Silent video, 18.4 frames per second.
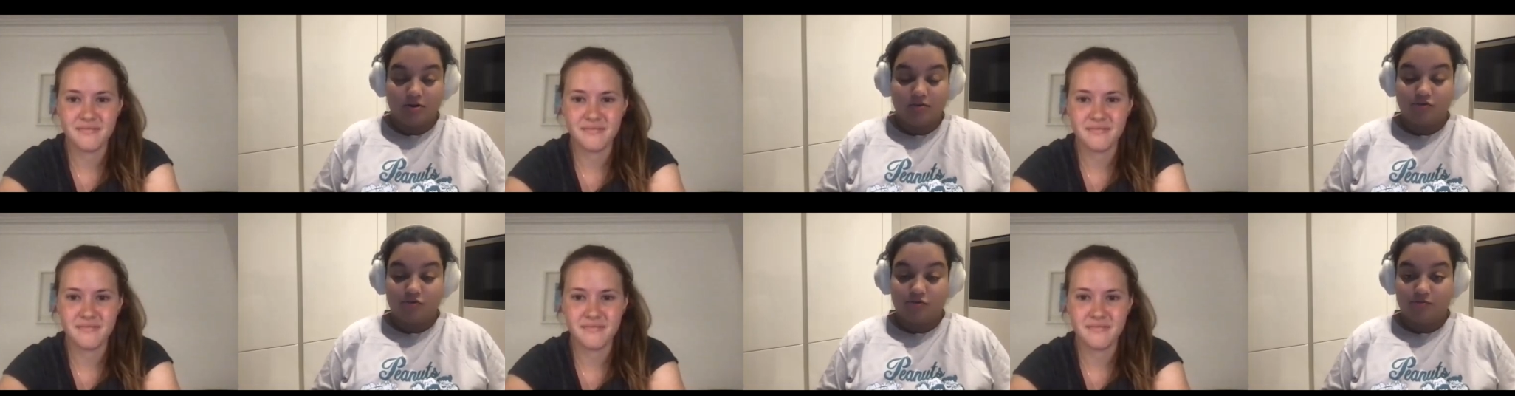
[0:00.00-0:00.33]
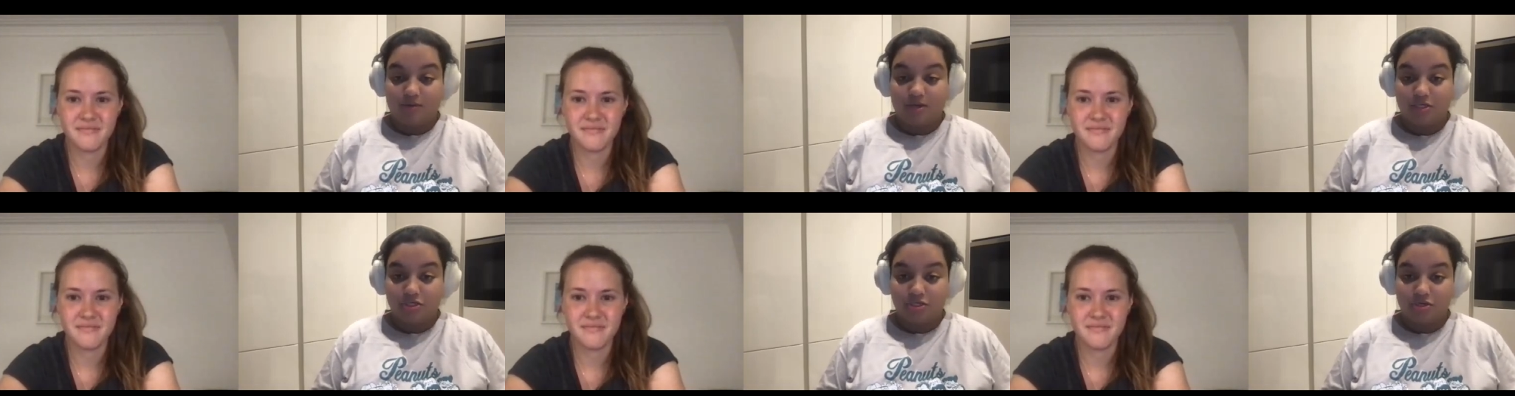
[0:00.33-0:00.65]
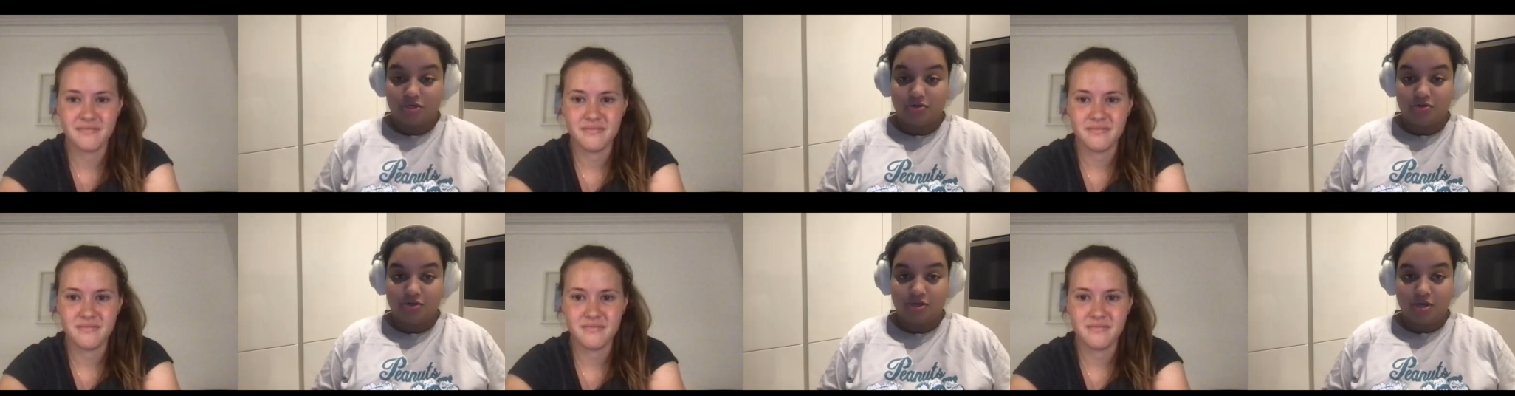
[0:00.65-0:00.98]
Speaker 1: grace just
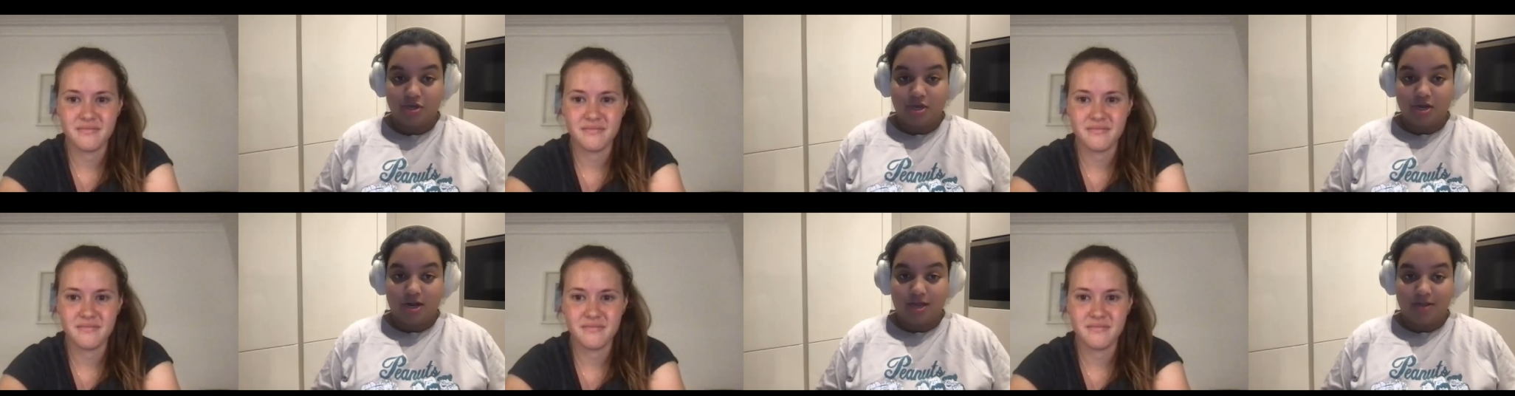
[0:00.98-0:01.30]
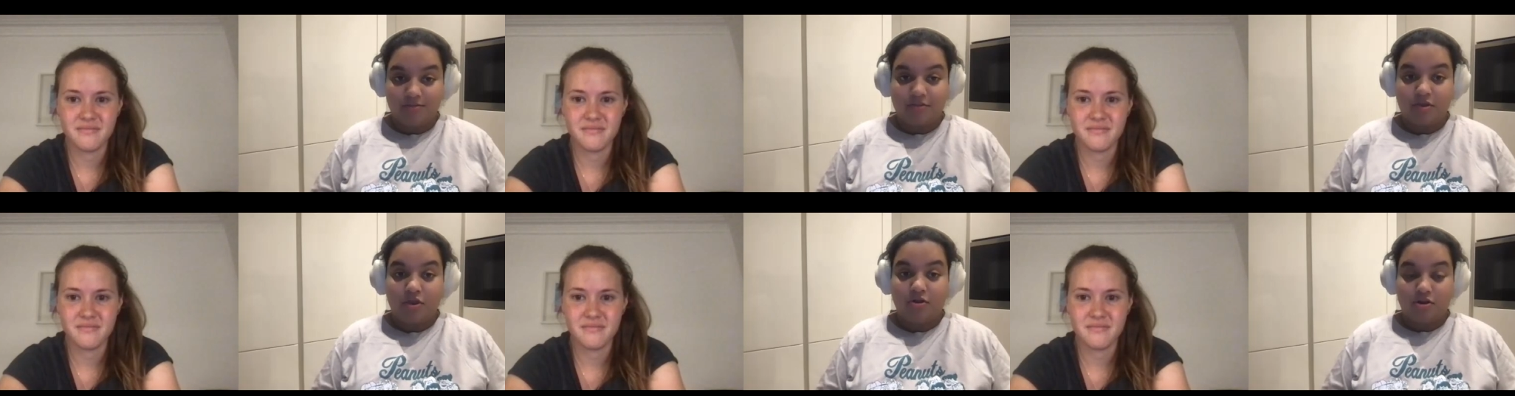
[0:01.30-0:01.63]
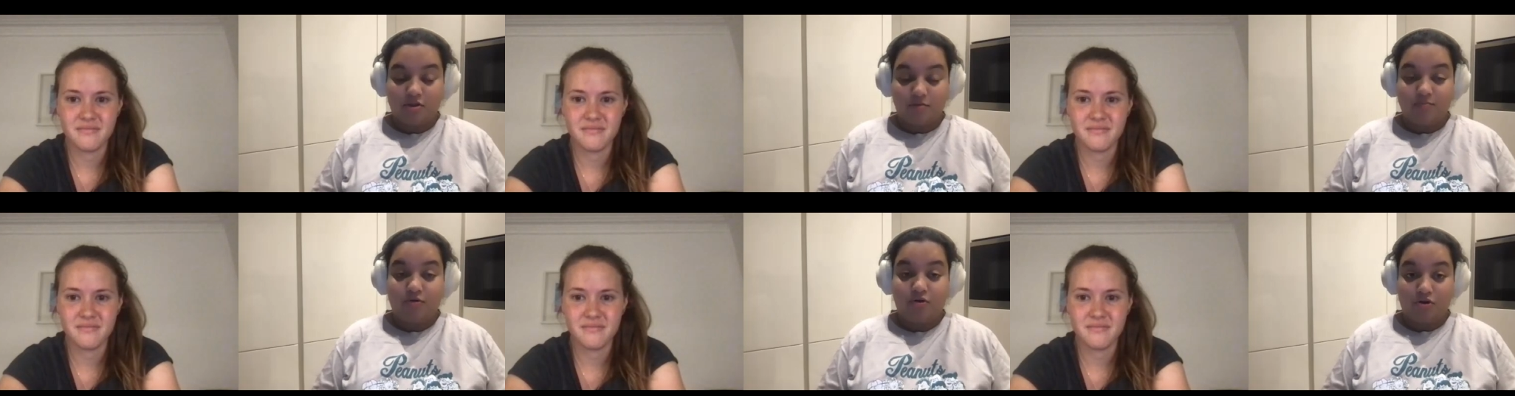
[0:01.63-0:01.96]
mentioned like the
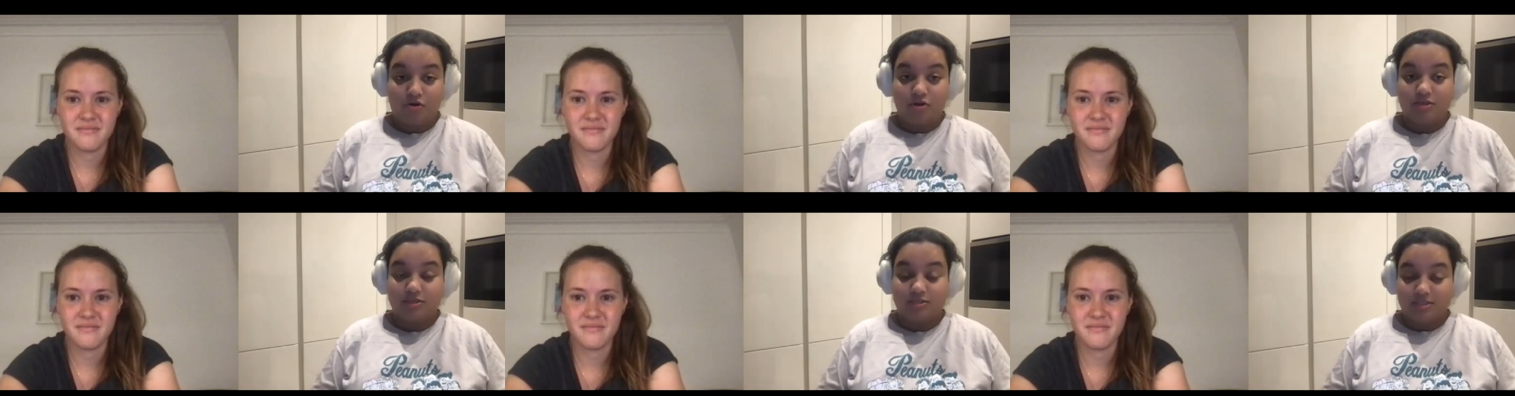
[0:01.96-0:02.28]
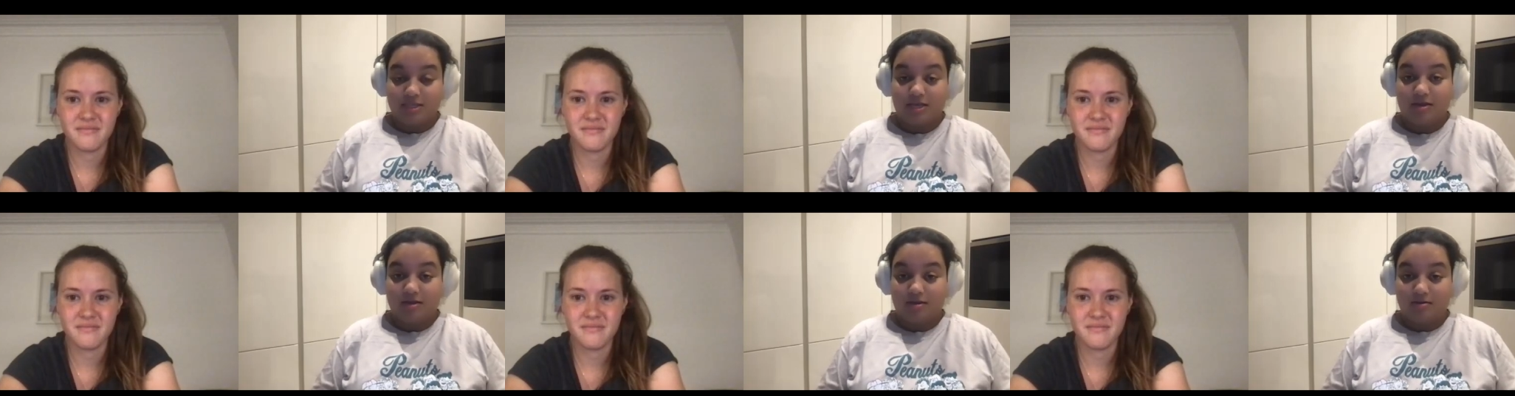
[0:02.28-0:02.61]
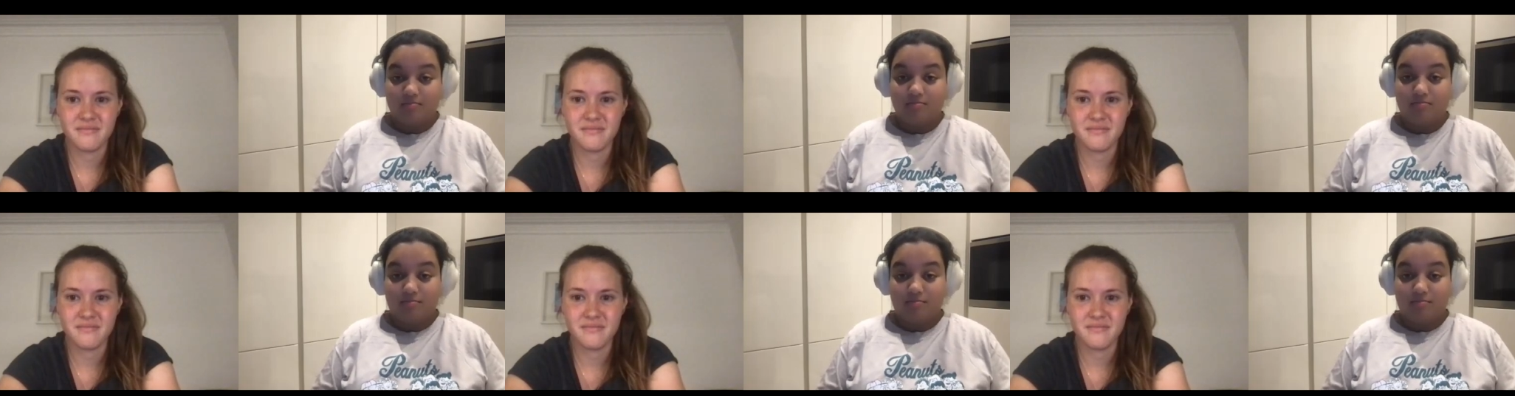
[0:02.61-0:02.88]
only plot is that